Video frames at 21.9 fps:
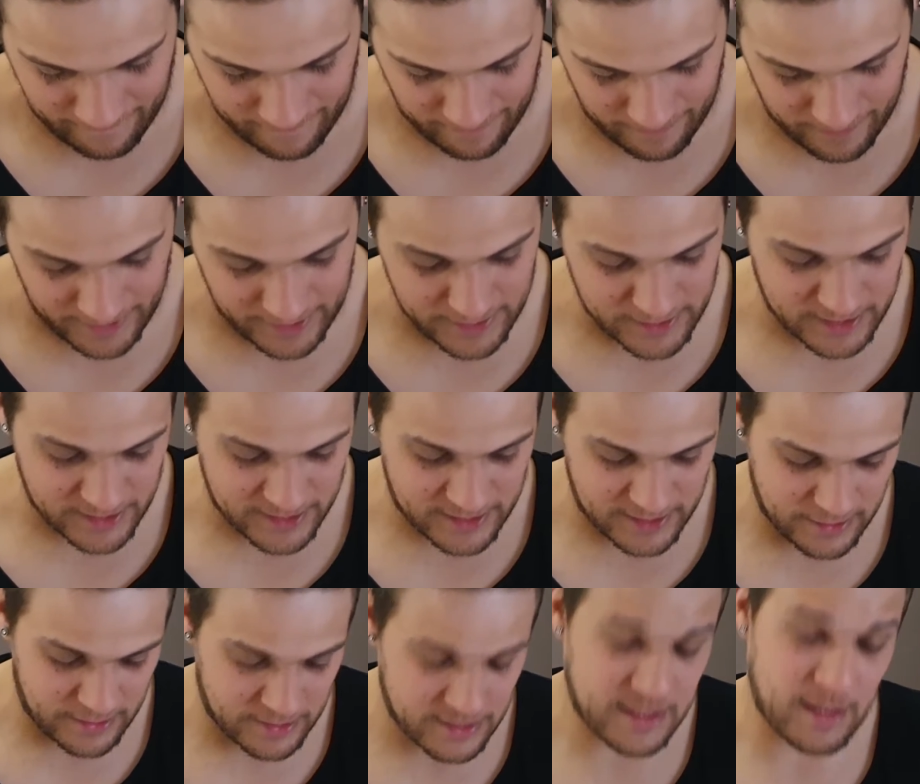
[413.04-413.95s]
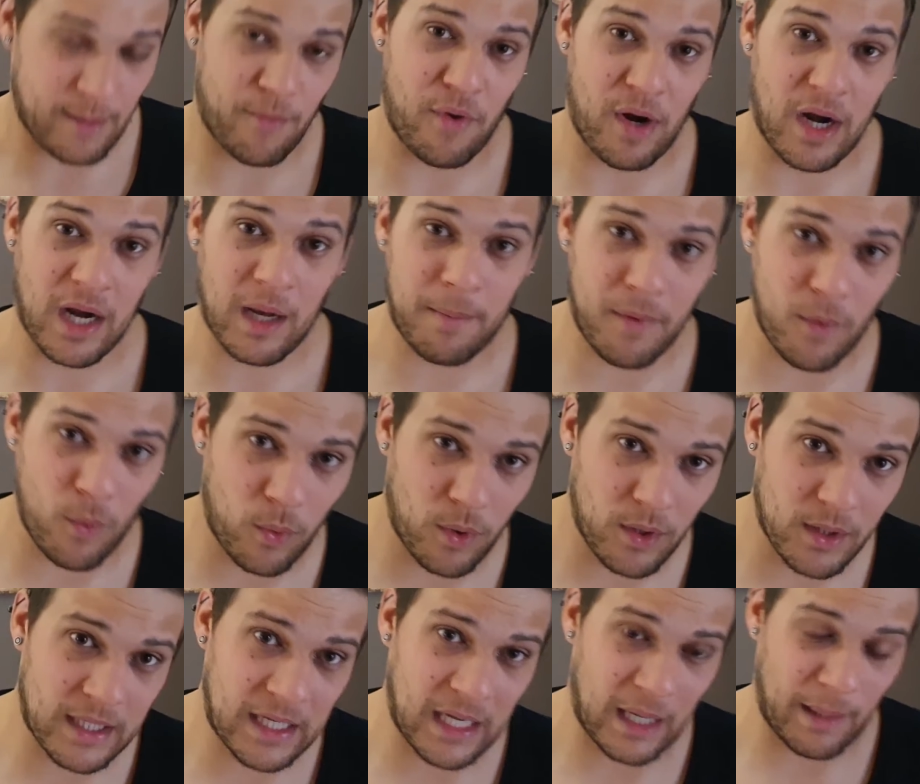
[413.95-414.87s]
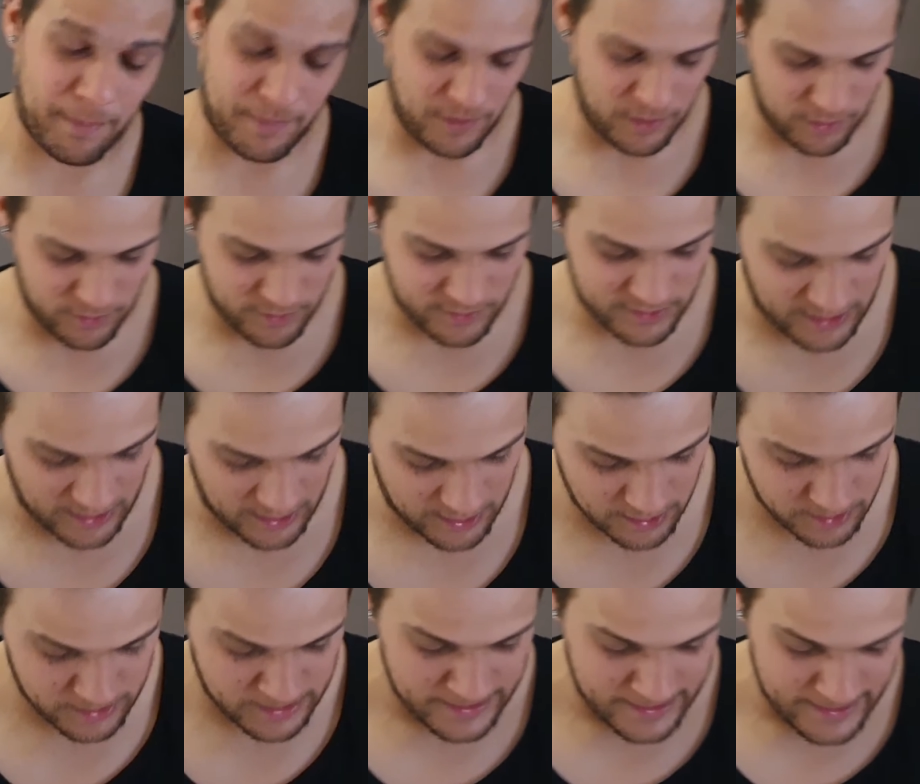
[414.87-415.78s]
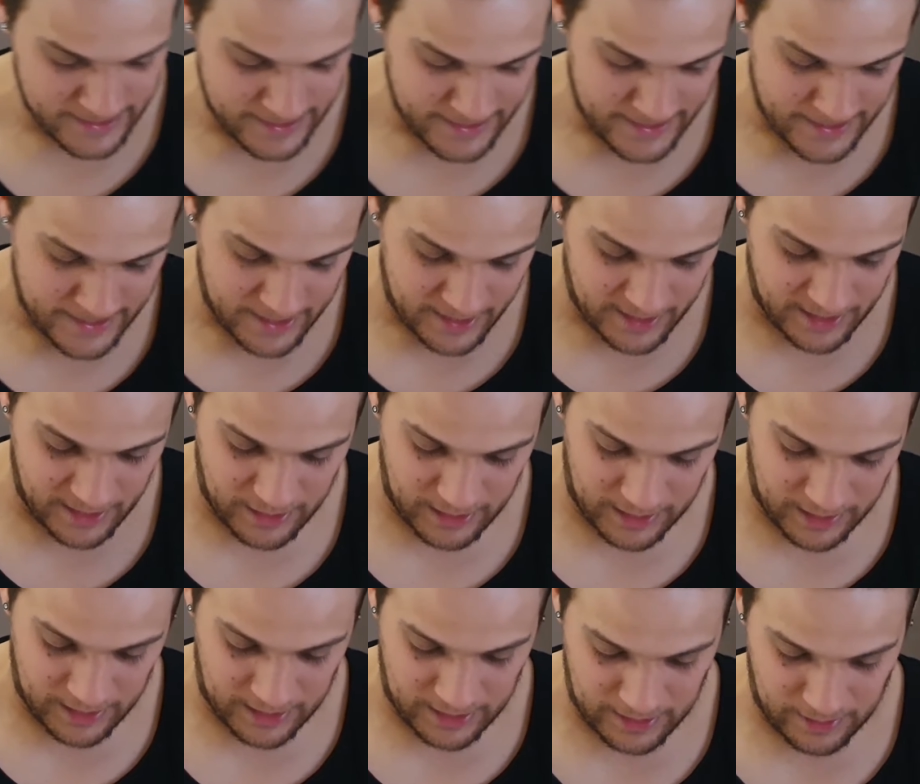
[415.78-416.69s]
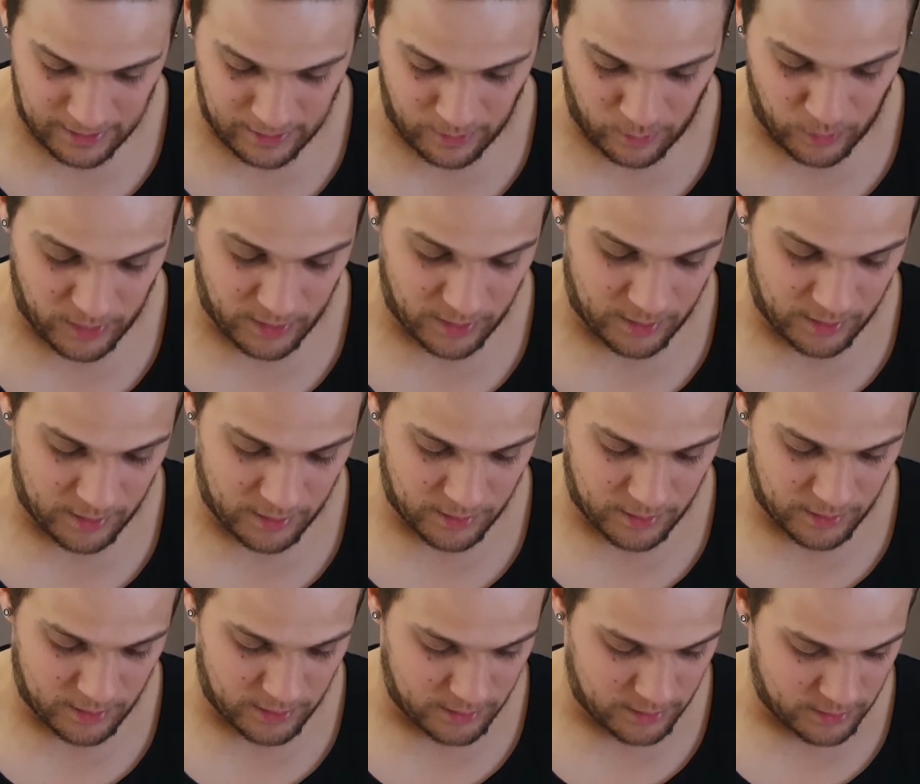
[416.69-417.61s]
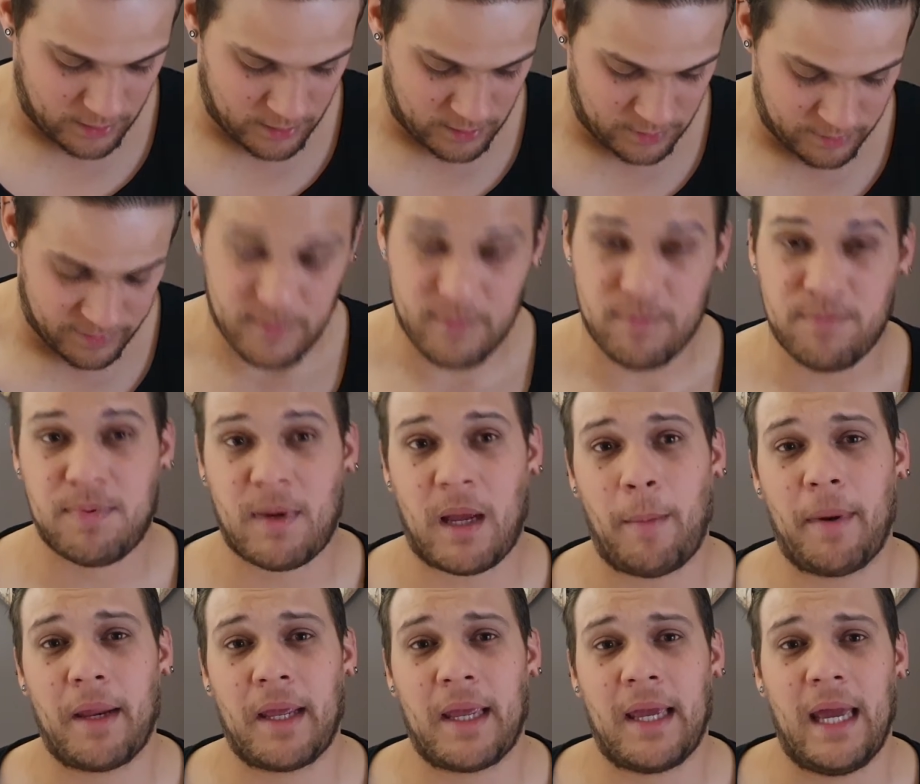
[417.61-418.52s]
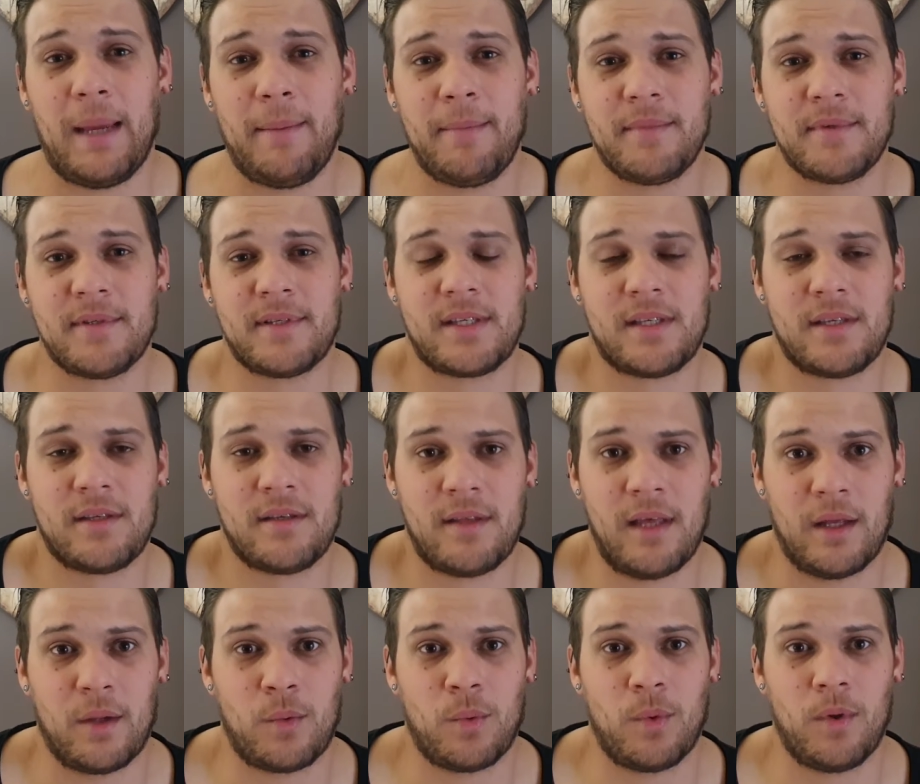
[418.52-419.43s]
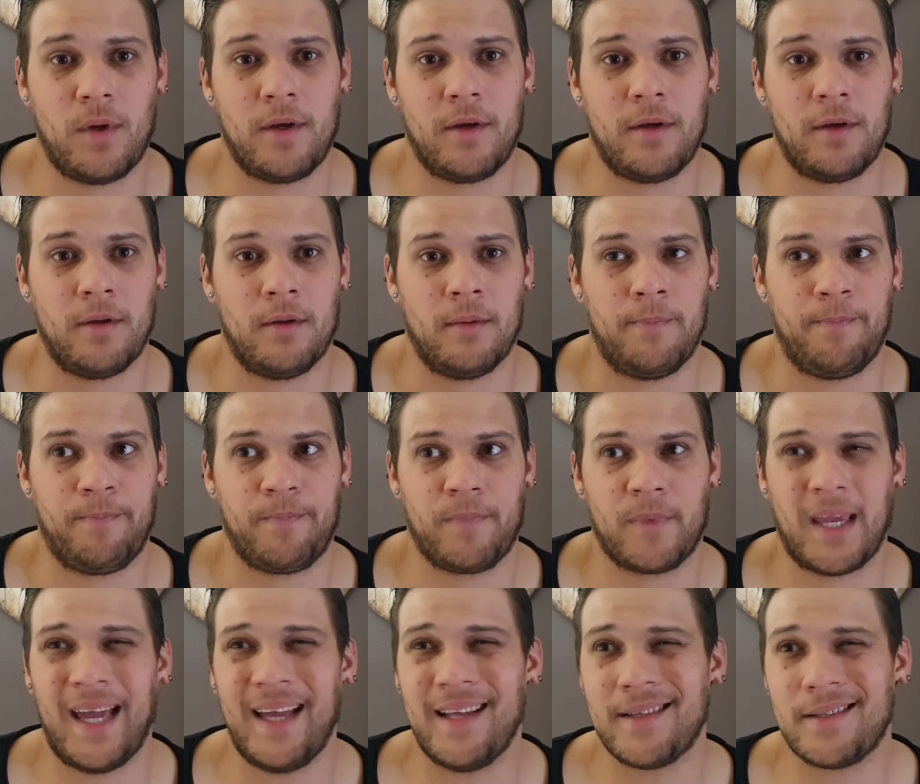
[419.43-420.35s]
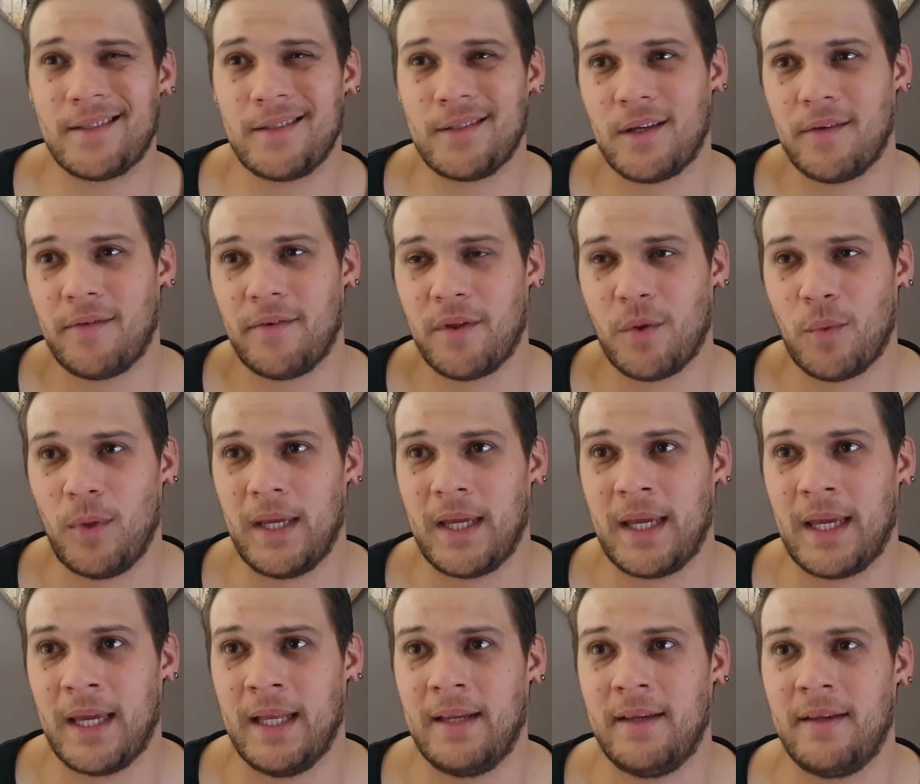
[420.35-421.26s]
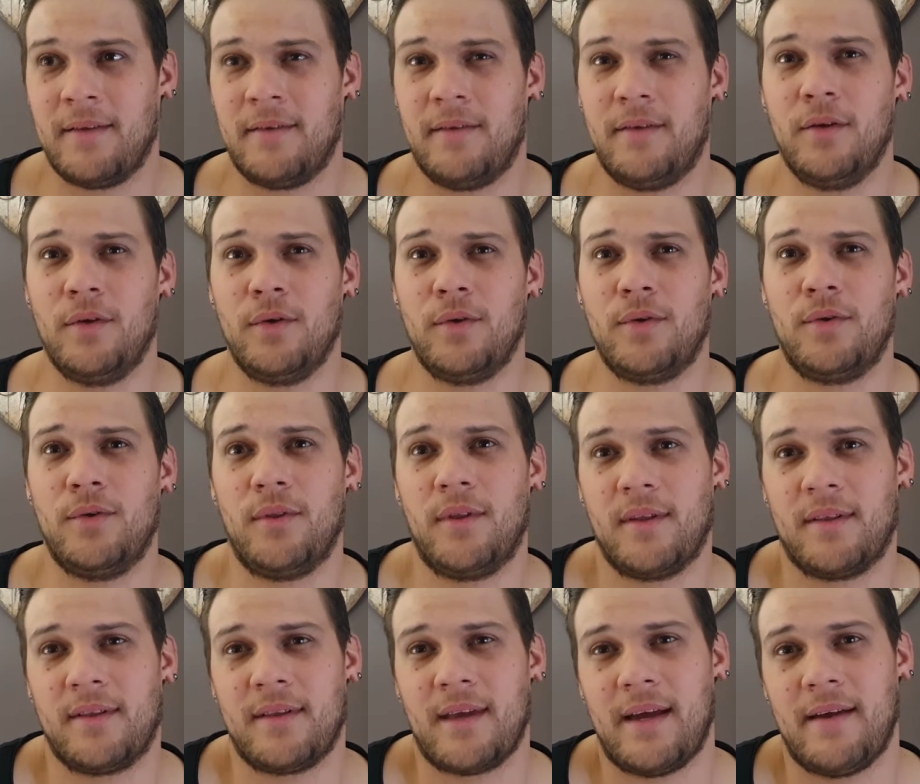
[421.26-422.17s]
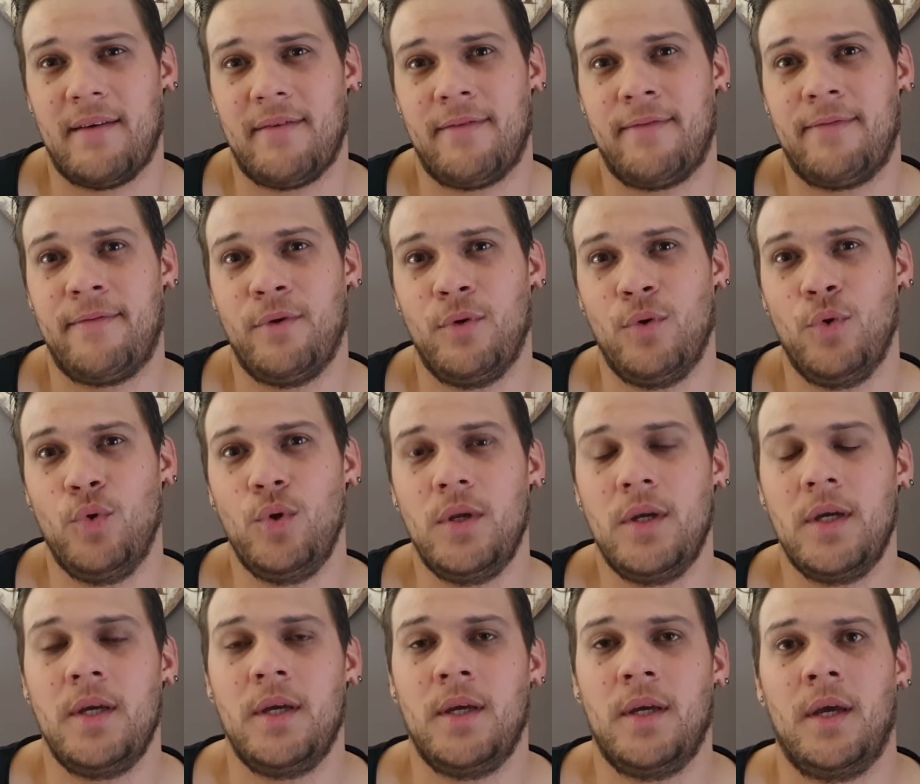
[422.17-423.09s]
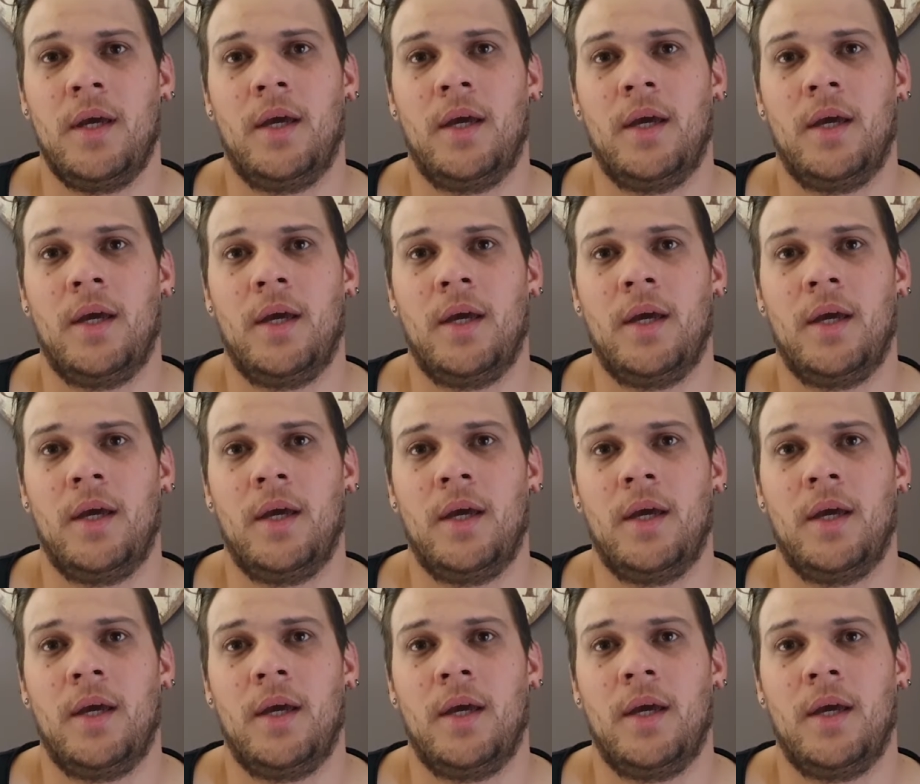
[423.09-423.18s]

Then just into some Rugby World Cup news now. There were a couple of games that were cancelled over the weekend due to the typhoon.